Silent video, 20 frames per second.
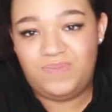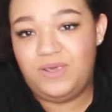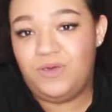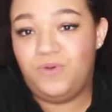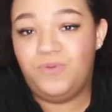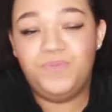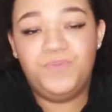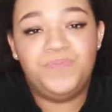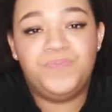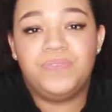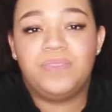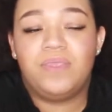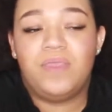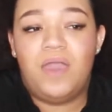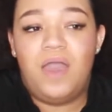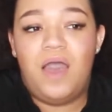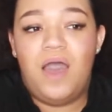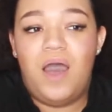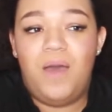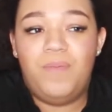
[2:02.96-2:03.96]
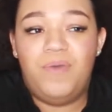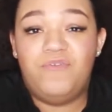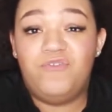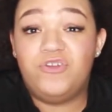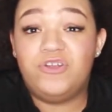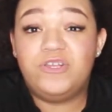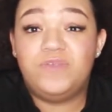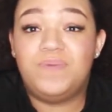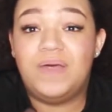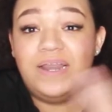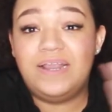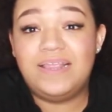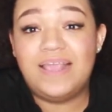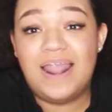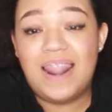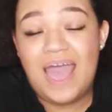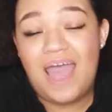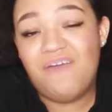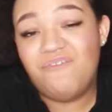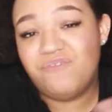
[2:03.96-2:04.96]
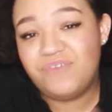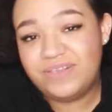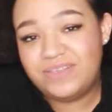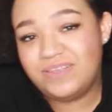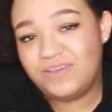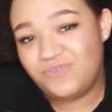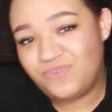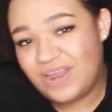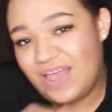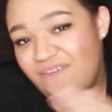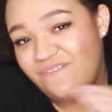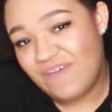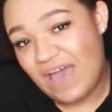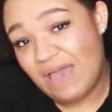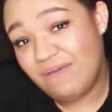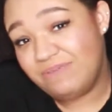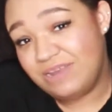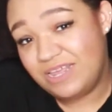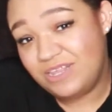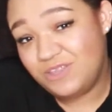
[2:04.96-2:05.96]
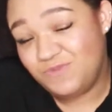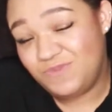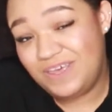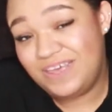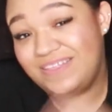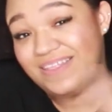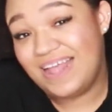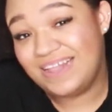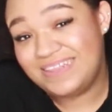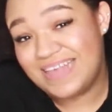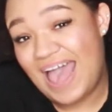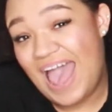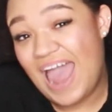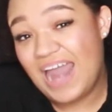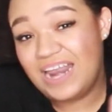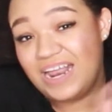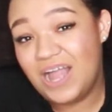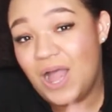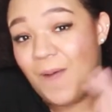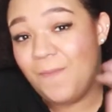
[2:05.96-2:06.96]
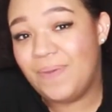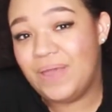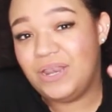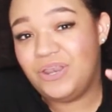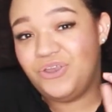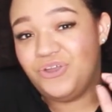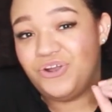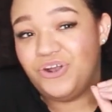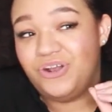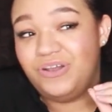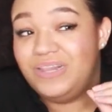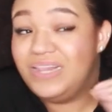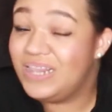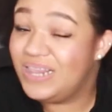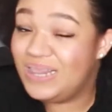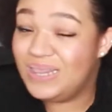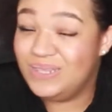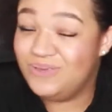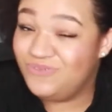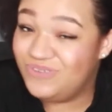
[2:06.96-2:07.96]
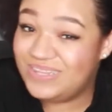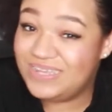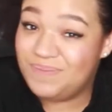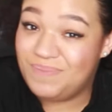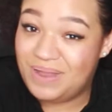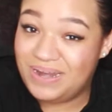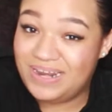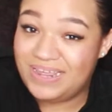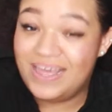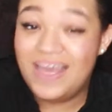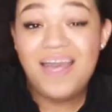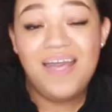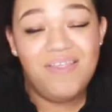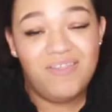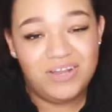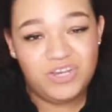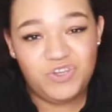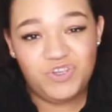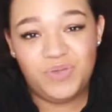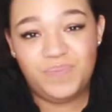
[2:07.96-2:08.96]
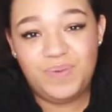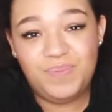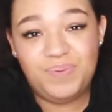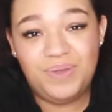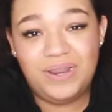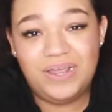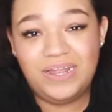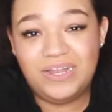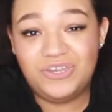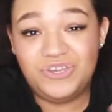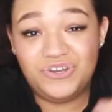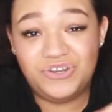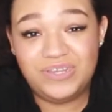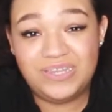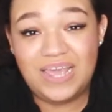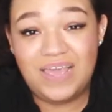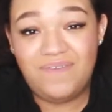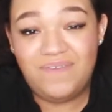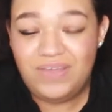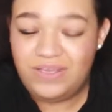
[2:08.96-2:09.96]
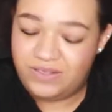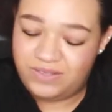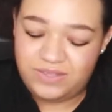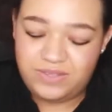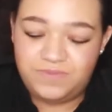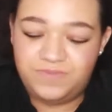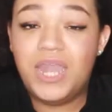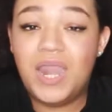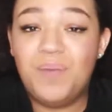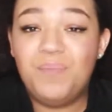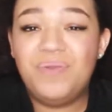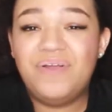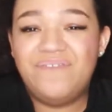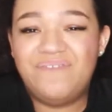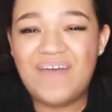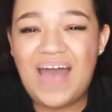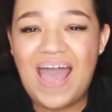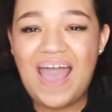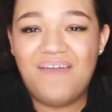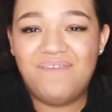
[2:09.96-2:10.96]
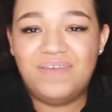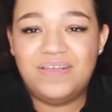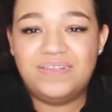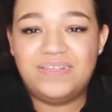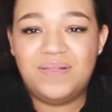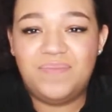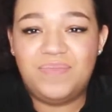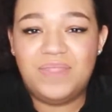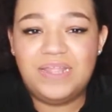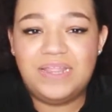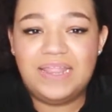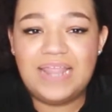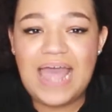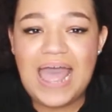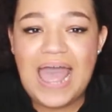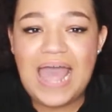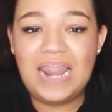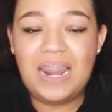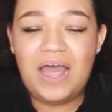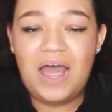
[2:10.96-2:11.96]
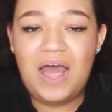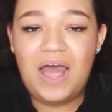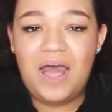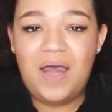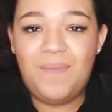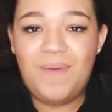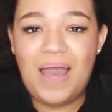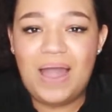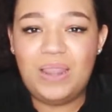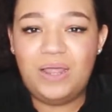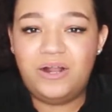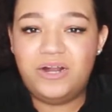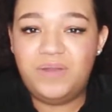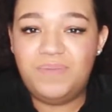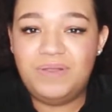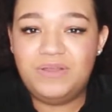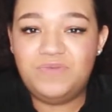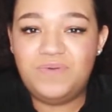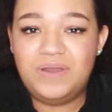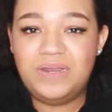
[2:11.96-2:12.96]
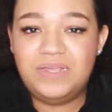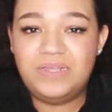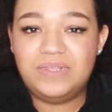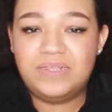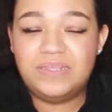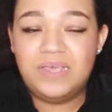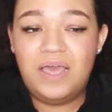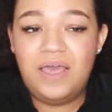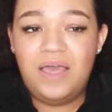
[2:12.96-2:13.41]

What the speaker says: meal. If you're spending that every single day, 5 days a week, that's adding up and you're losing money that you could be putting into your savings. Number five is something that I learned in my 20s,